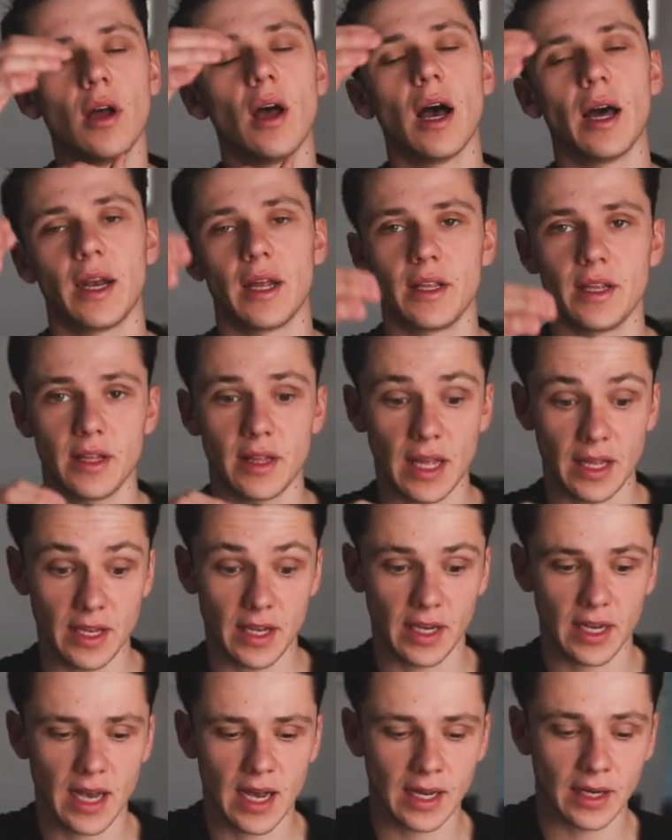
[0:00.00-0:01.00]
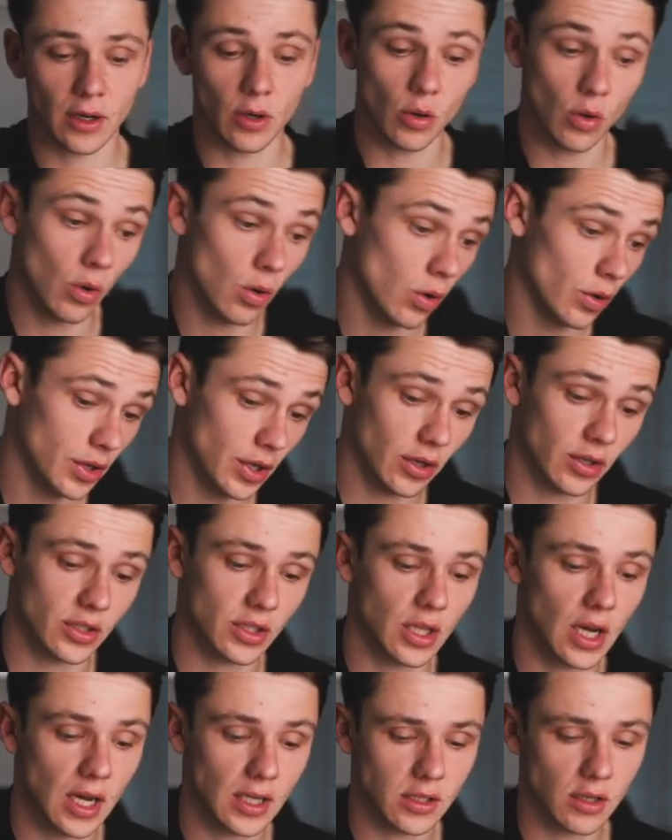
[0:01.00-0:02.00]
And then you can, or you could
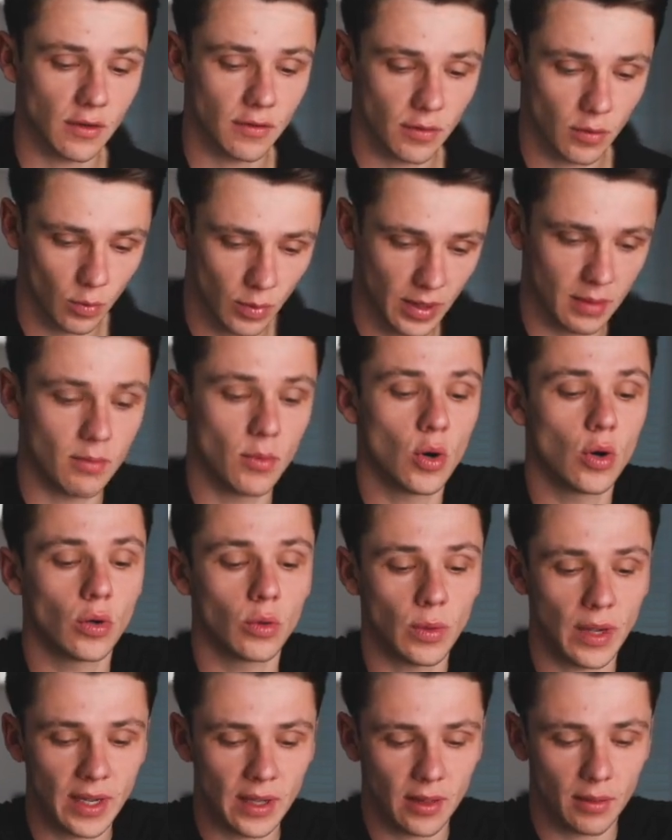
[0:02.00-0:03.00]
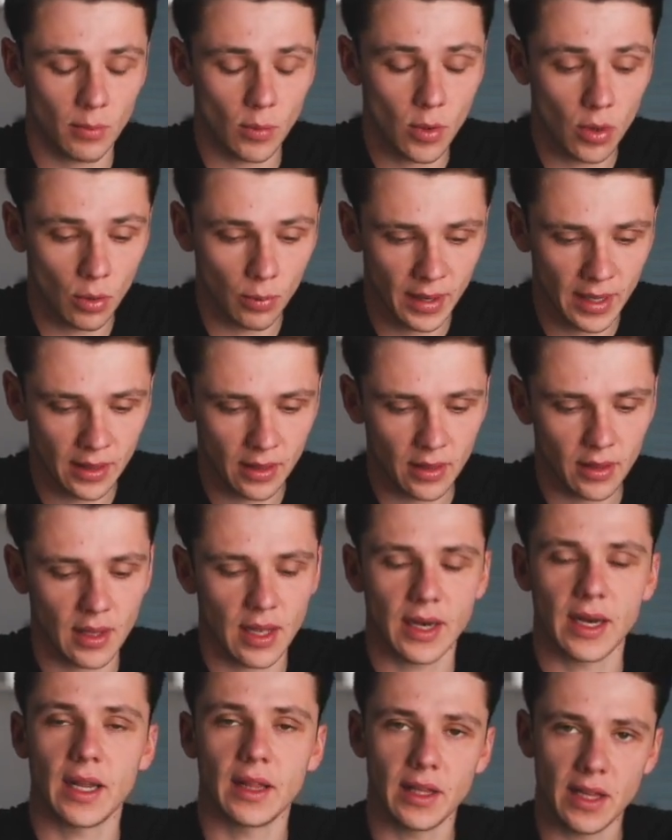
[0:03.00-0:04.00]
start off with more width
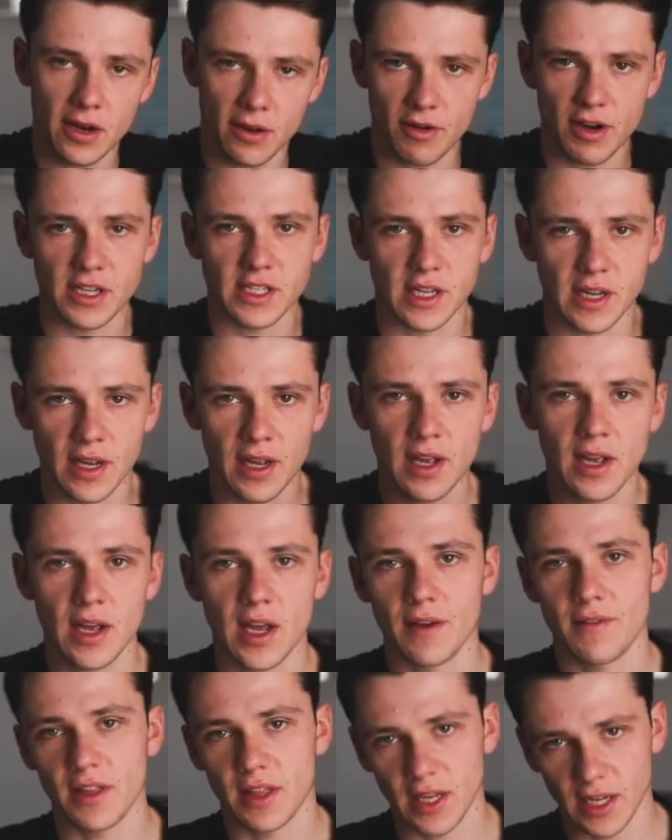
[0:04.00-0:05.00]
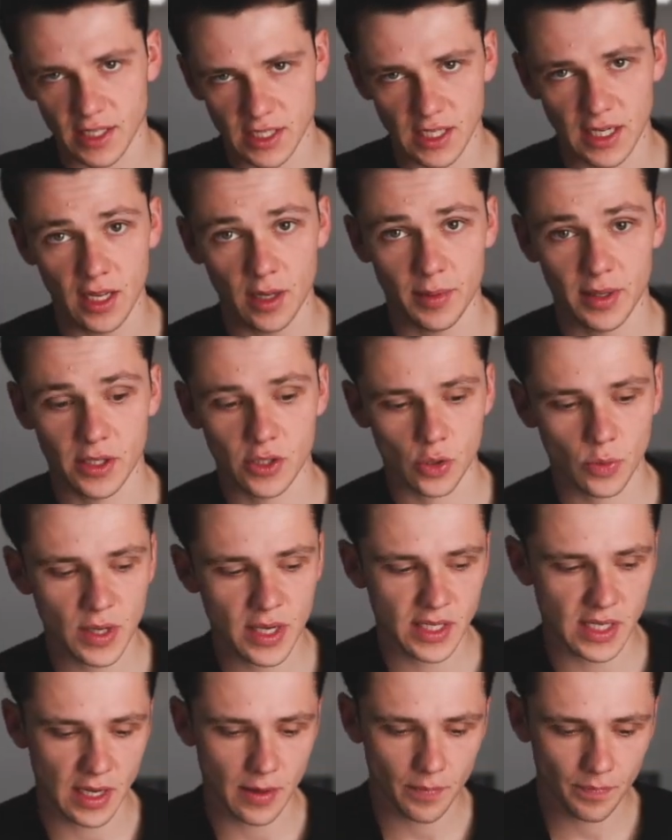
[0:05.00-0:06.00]
and then decrease it if you think it's a little bit too
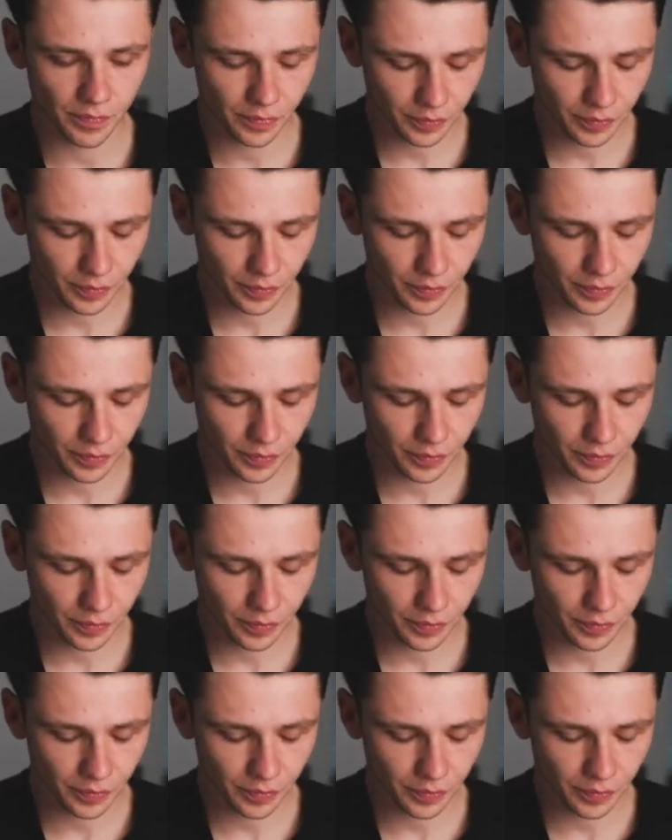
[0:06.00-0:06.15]
easy.